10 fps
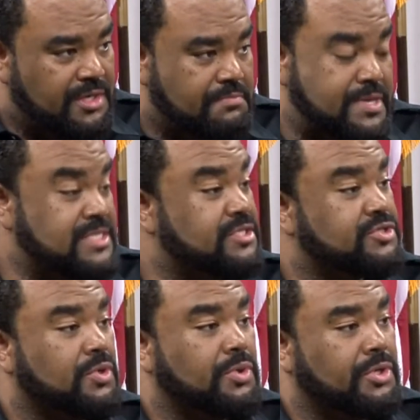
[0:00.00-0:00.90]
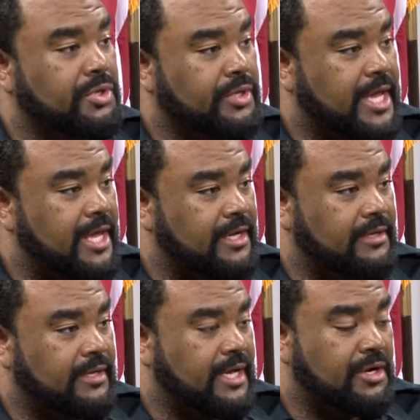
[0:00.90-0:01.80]
business owner
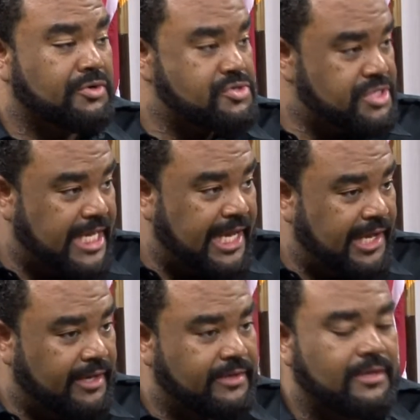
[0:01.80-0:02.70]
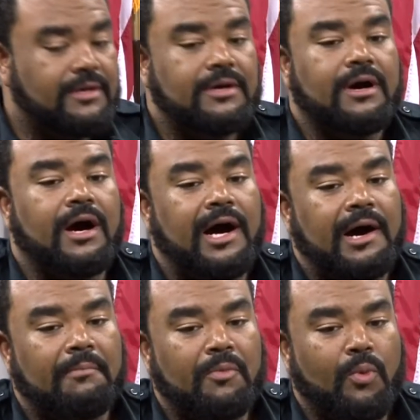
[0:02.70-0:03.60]
can understand
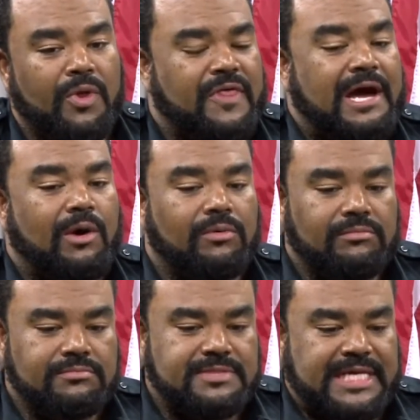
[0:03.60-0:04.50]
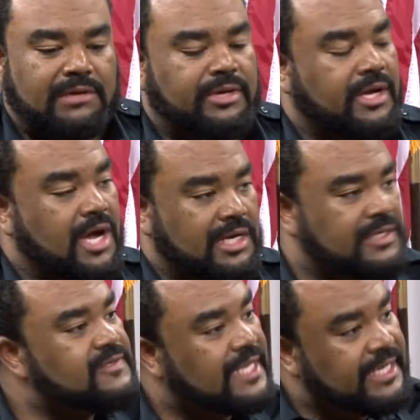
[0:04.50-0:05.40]
without sounding
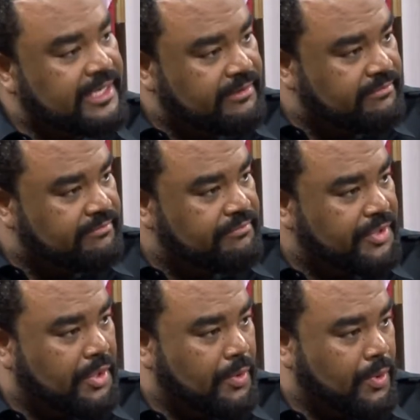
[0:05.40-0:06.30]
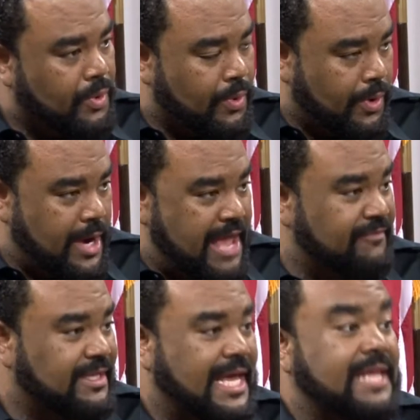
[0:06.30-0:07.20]
condescending, or
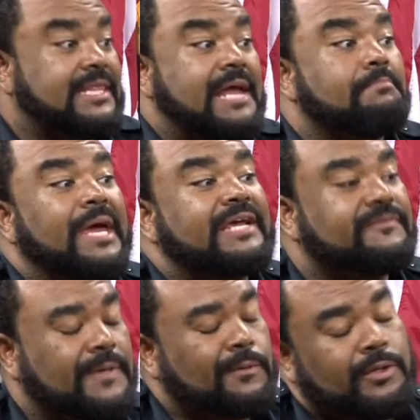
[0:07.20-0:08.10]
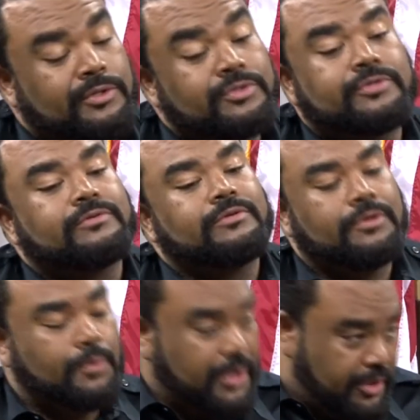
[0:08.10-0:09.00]
having that bank speak. Well, you
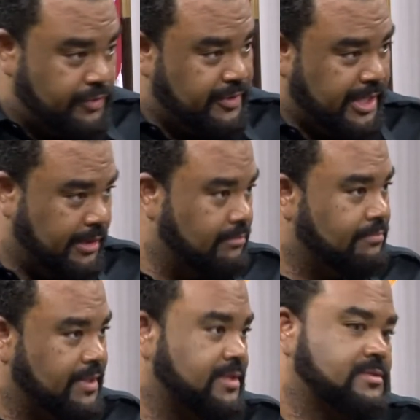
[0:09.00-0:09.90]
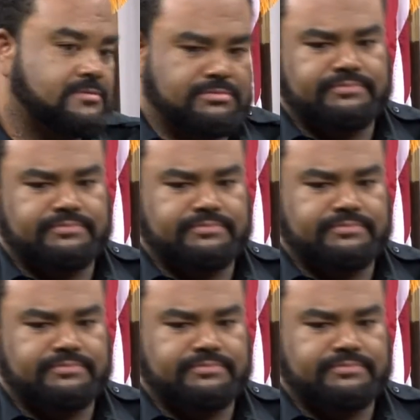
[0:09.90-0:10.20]
wouldn't understand because